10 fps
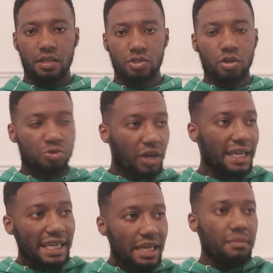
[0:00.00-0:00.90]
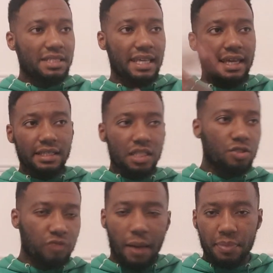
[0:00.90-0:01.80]
Stop trying to imitate
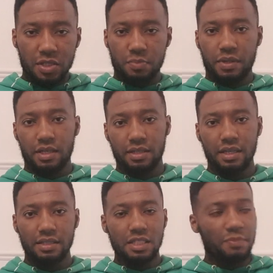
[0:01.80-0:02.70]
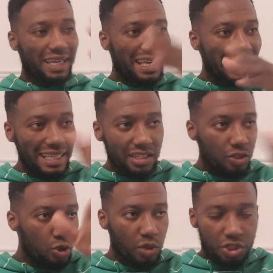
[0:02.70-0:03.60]
these rappers, blood. These men are leading
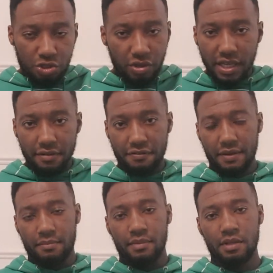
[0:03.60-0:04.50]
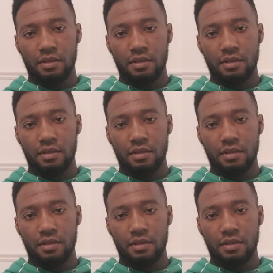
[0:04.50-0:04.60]
you astray, fam.